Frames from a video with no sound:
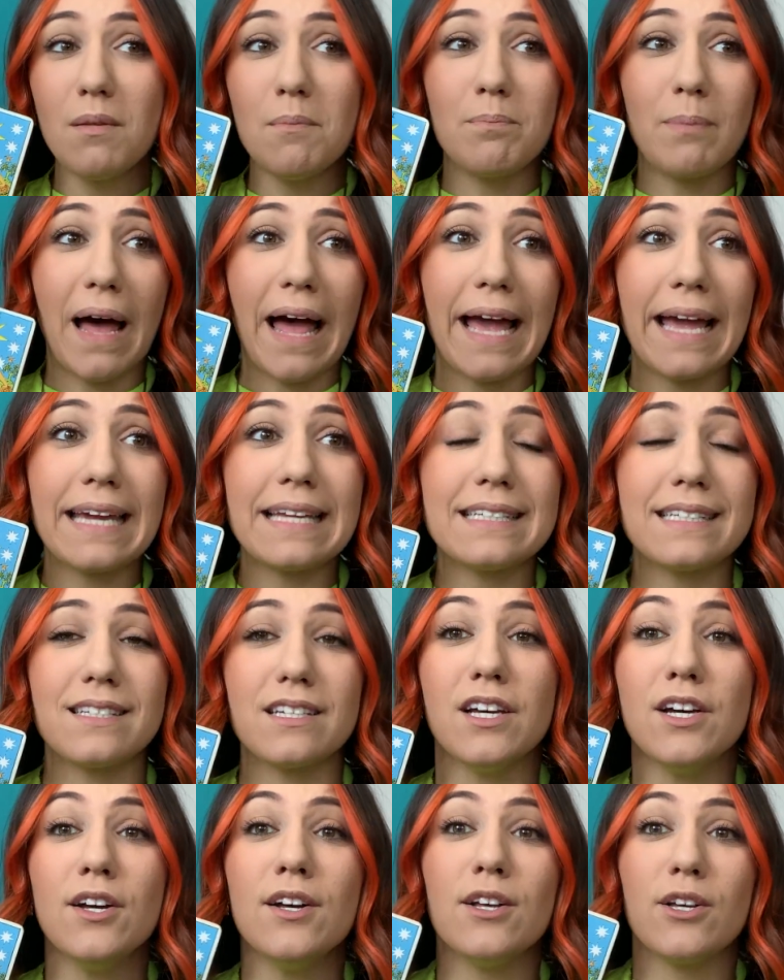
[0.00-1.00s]
mind
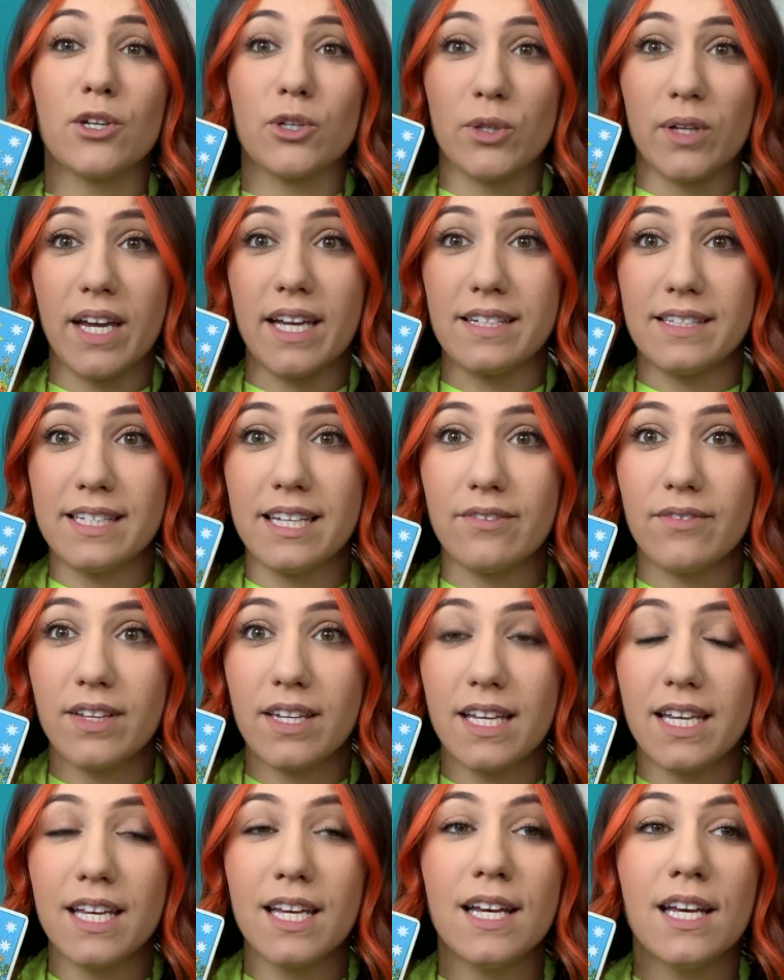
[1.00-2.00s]
and
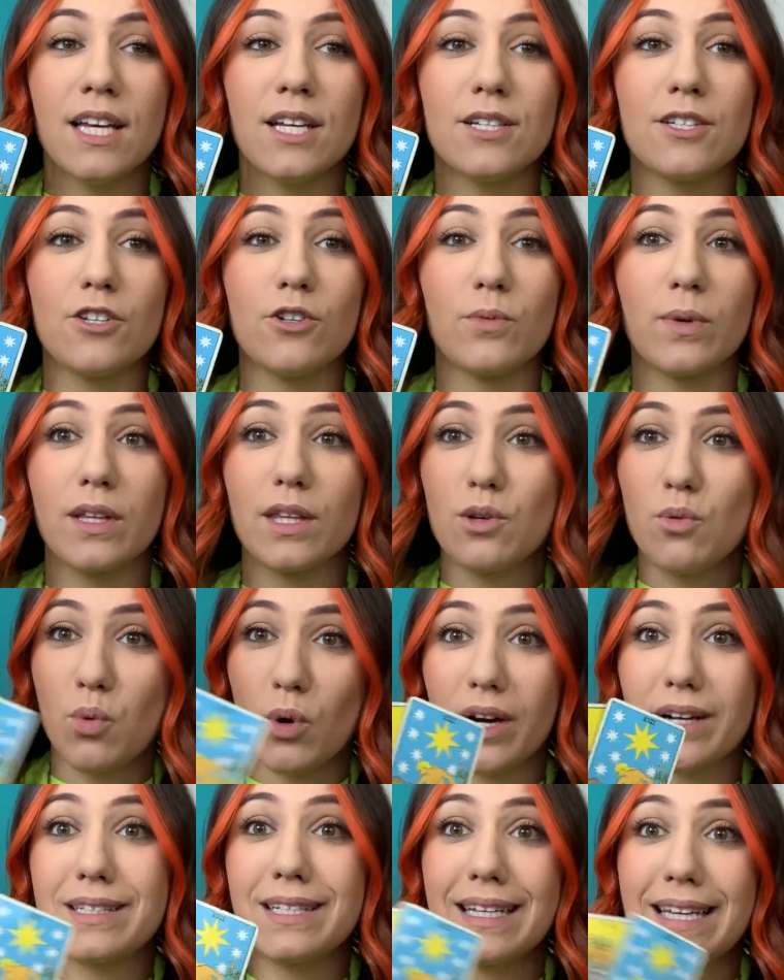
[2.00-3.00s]
creativity to really
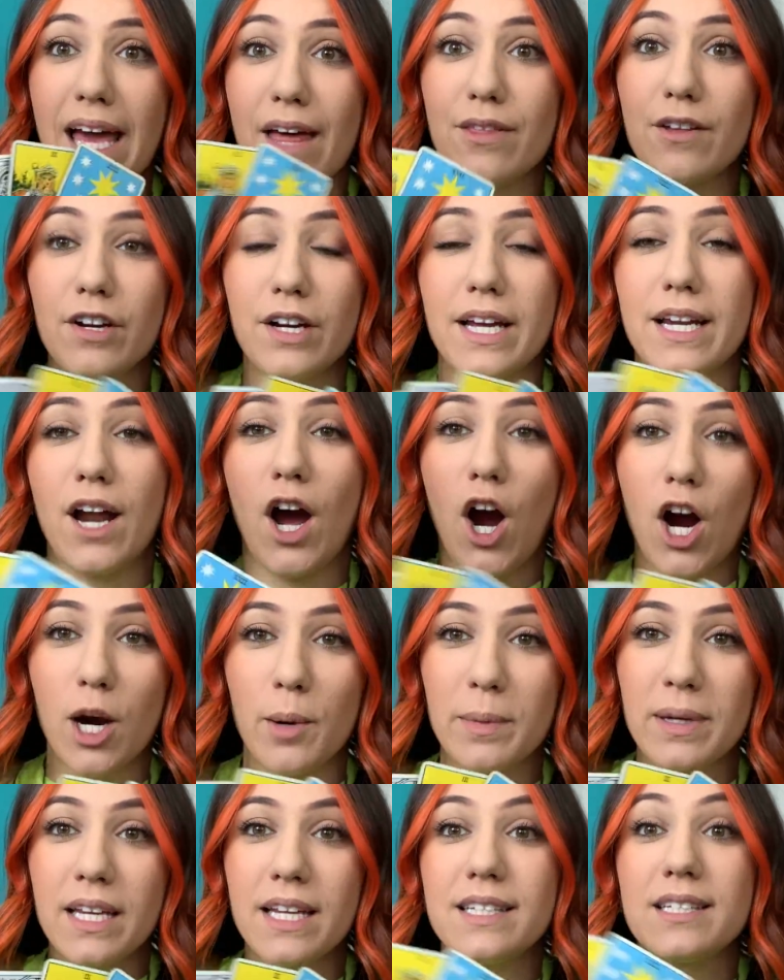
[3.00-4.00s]
work together in
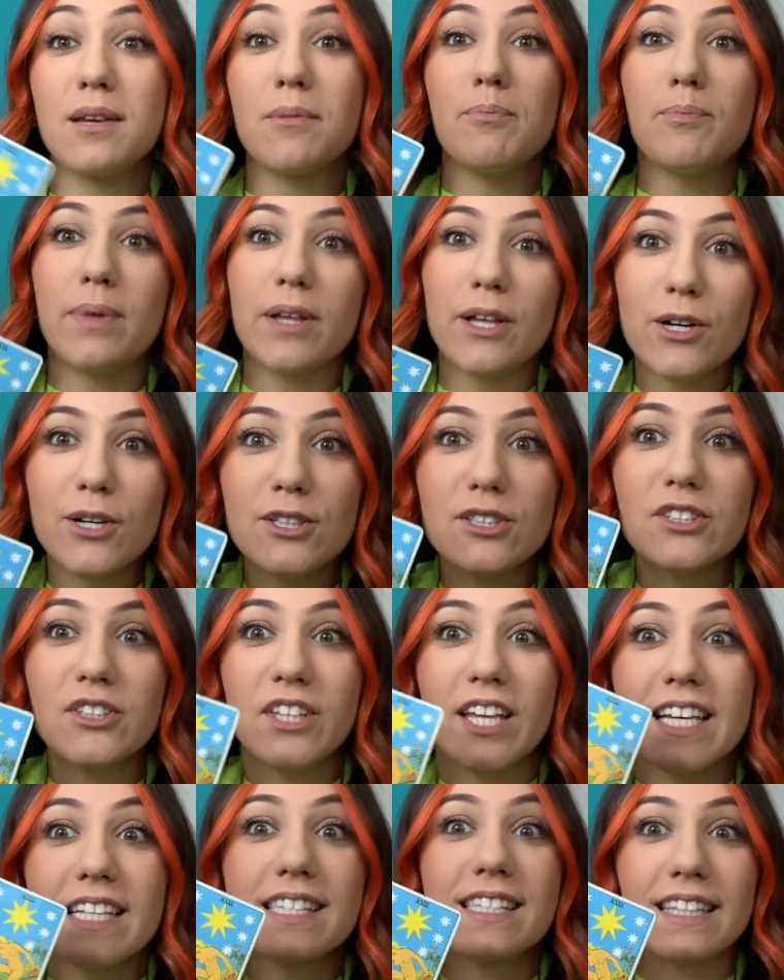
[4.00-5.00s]
harmony to build
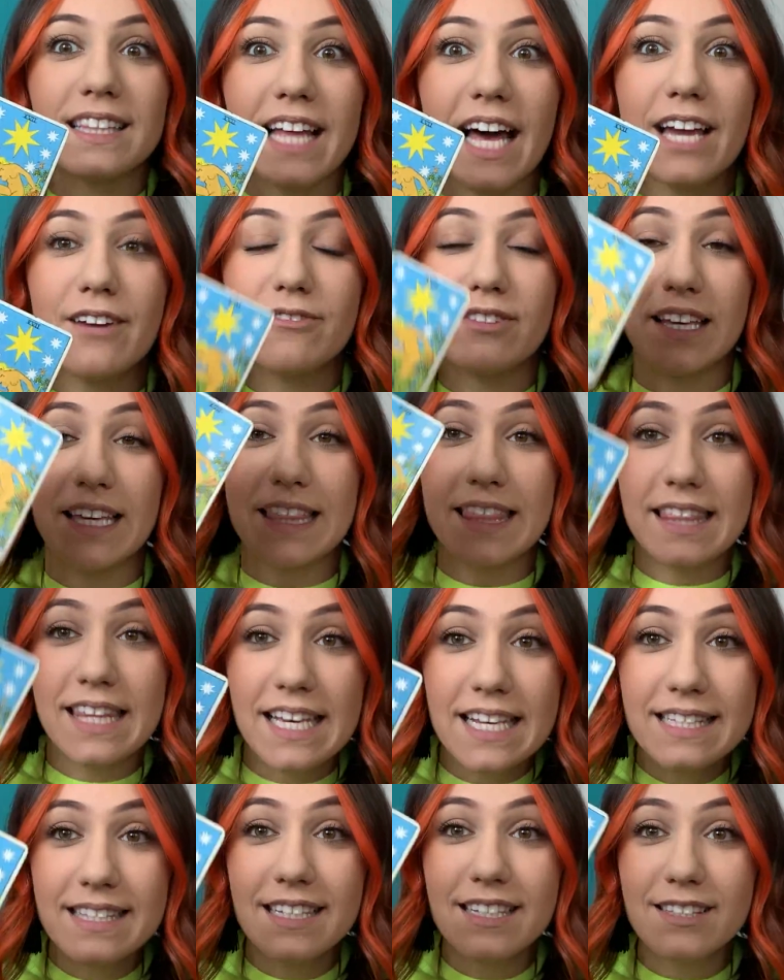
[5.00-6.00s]
this life. Like,
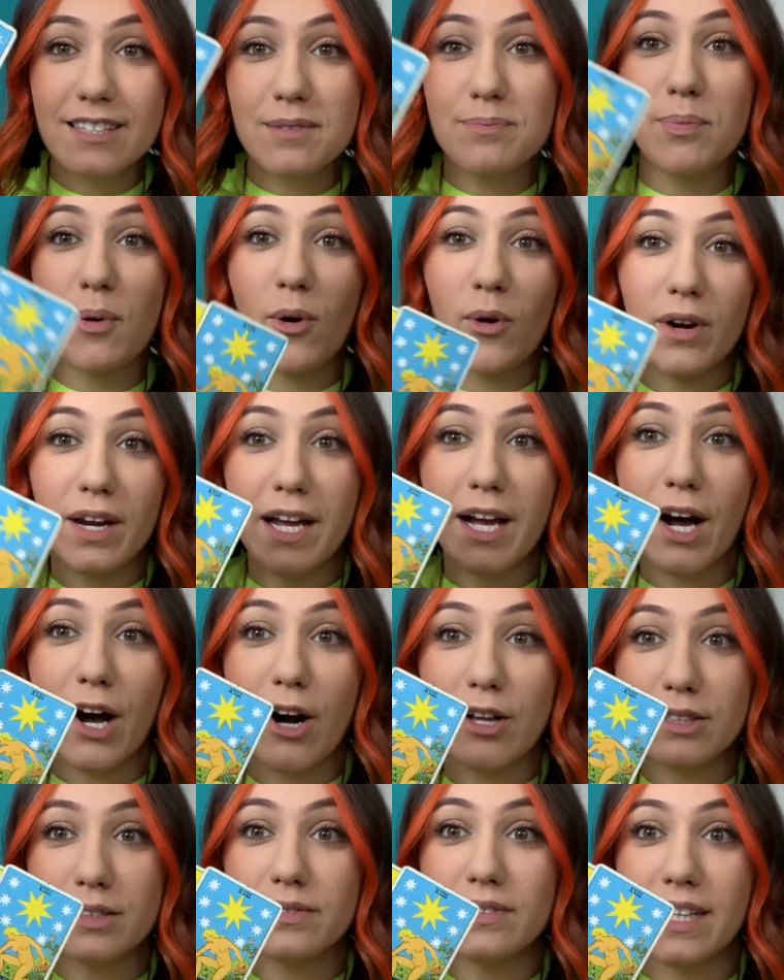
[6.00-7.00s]
this is supporting
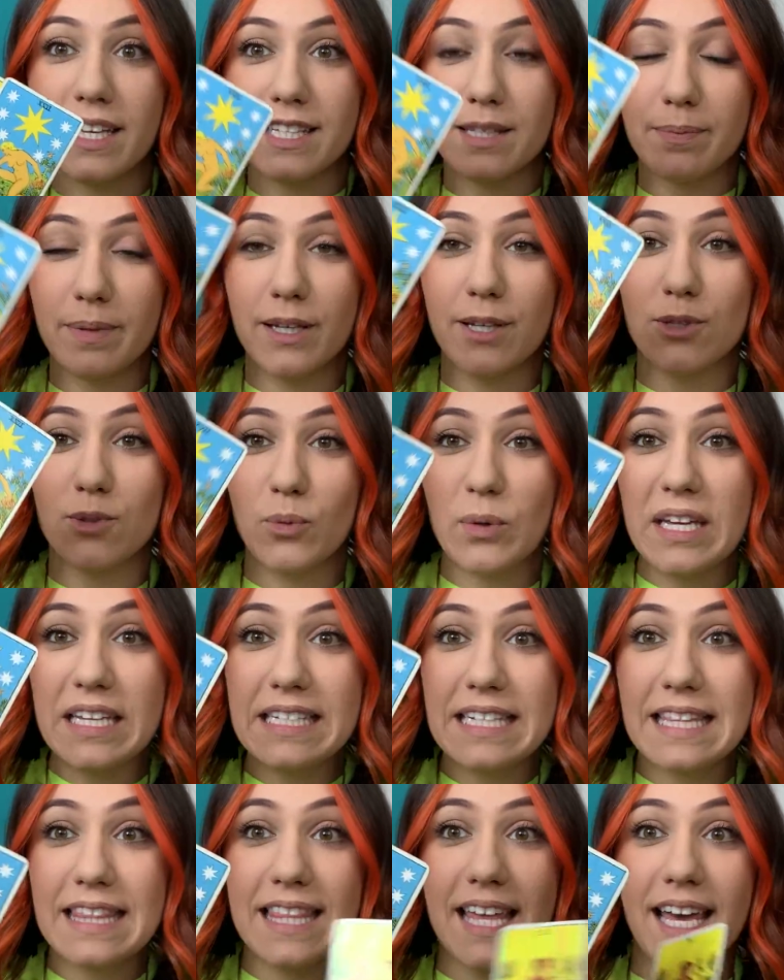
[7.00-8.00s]
all of this because we
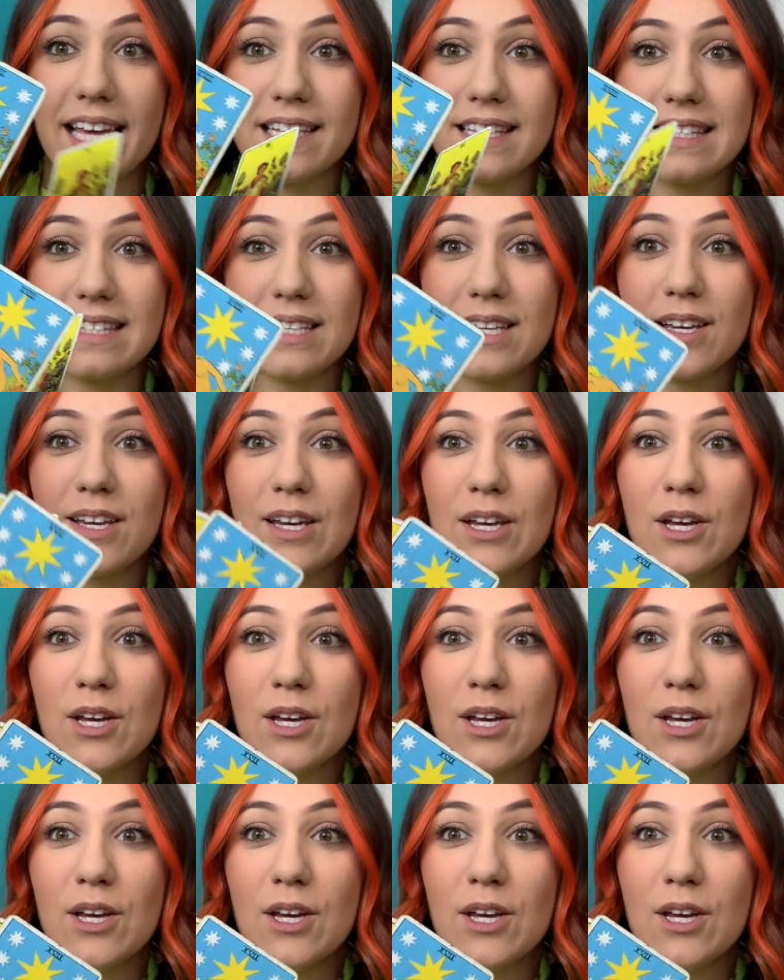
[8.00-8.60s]
did this.